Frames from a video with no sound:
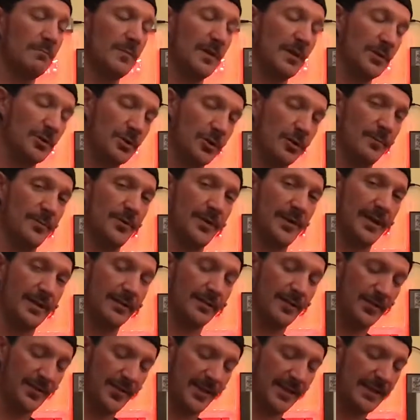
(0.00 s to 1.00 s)
interpreting
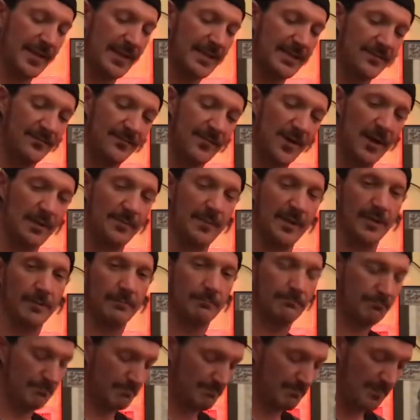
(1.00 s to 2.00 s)
the thing that's in front of me
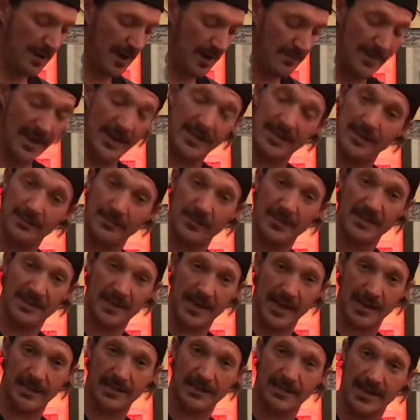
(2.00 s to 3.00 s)
by making
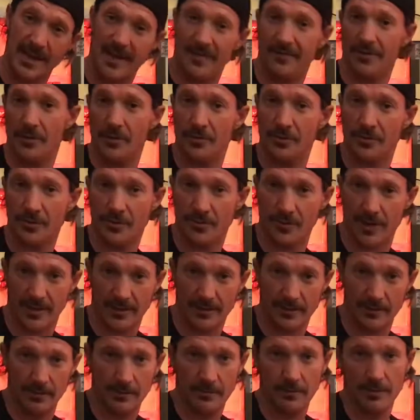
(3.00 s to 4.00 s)
mistakes and having those
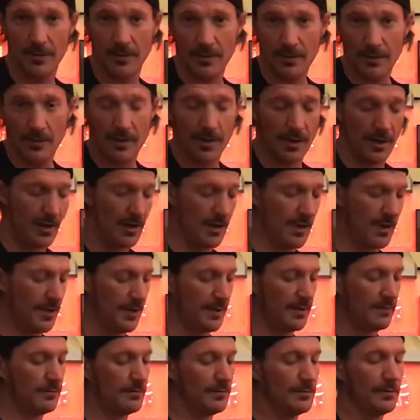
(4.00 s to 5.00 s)
corrected
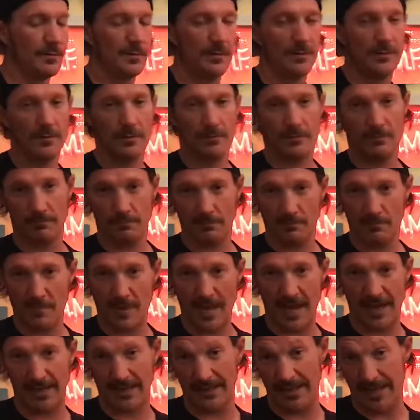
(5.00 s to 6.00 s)

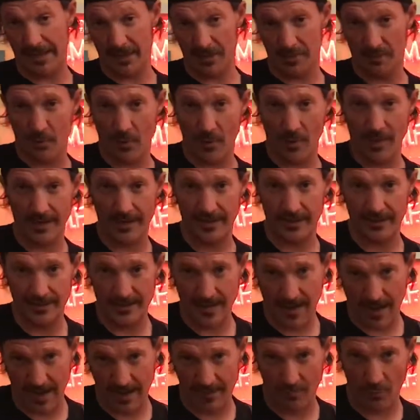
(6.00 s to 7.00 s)
at a later point in
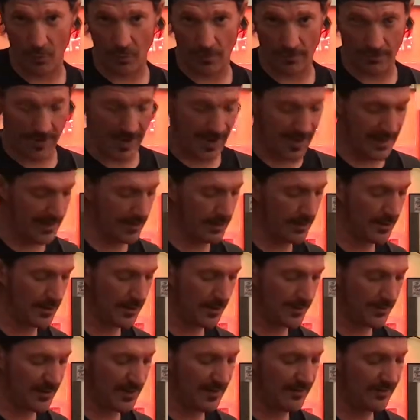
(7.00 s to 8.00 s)
time or by
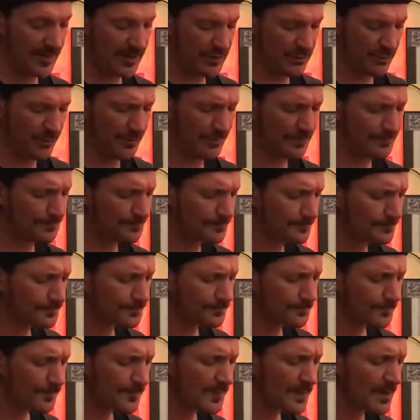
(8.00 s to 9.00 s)
another individual.
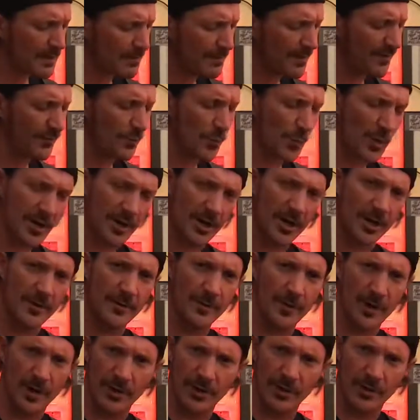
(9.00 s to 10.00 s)
But if you're working
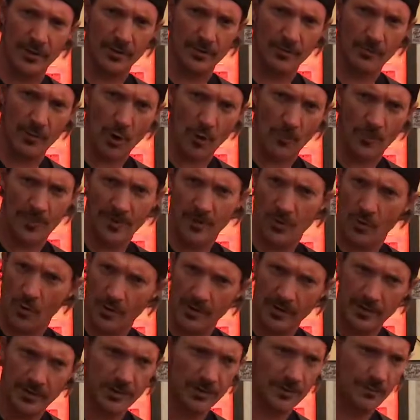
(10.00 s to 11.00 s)
on your open
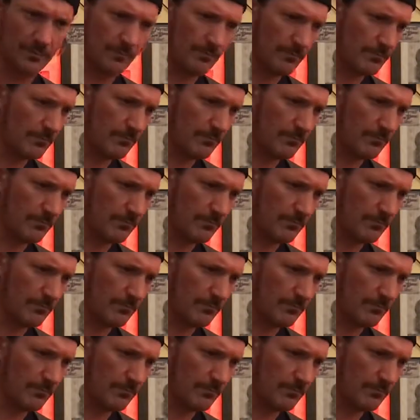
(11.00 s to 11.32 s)
chords, make